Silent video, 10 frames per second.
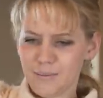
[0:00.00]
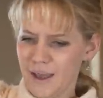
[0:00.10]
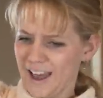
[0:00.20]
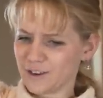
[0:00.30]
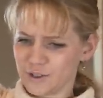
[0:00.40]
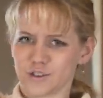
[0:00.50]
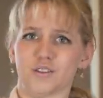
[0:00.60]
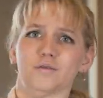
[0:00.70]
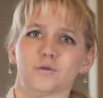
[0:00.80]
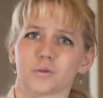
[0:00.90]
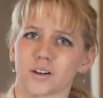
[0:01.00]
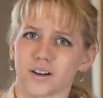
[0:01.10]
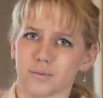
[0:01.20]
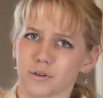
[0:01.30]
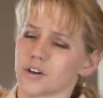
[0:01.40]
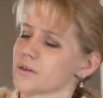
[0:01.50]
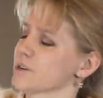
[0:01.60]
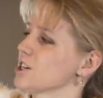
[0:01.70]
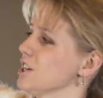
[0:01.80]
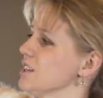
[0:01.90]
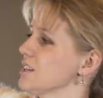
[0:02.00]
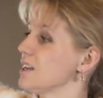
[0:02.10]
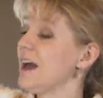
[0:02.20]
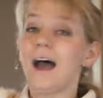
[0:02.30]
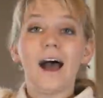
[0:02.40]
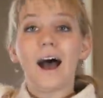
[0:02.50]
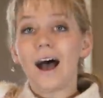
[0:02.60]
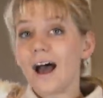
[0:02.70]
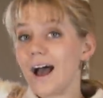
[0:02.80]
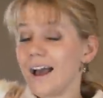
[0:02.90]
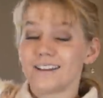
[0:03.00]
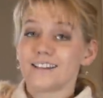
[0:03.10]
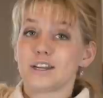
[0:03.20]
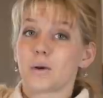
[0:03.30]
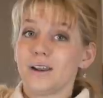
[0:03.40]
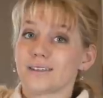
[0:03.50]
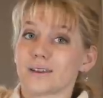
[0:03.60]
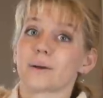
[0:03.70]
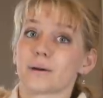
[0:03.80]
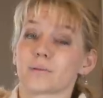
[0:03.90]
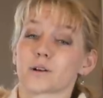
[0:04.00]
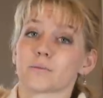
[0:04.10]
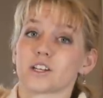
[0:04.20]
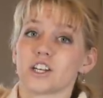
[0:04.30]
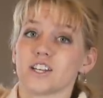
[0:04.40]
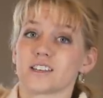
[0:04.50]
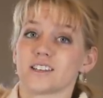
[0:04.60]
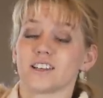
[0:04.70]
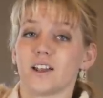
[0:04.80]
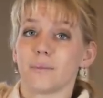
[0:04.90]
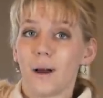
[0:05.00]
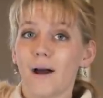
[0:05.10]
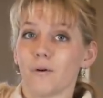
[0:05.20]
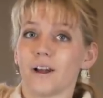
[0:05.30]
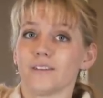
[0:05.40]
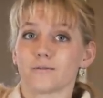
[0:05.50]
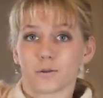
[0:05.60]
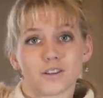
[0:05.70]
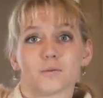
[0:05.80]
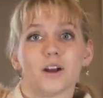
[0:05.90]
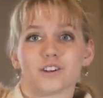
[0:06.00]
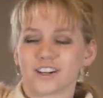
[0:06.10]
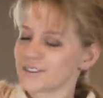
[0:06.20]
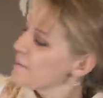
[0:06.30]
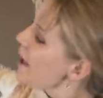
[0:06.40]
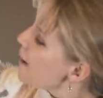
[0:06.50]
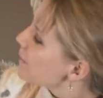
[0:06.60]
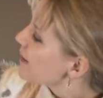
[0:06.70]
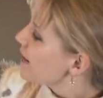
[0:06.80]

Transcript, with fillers: patterns for embroidery machines. I didn't know anything about embroidery machines until I bought one for this project. But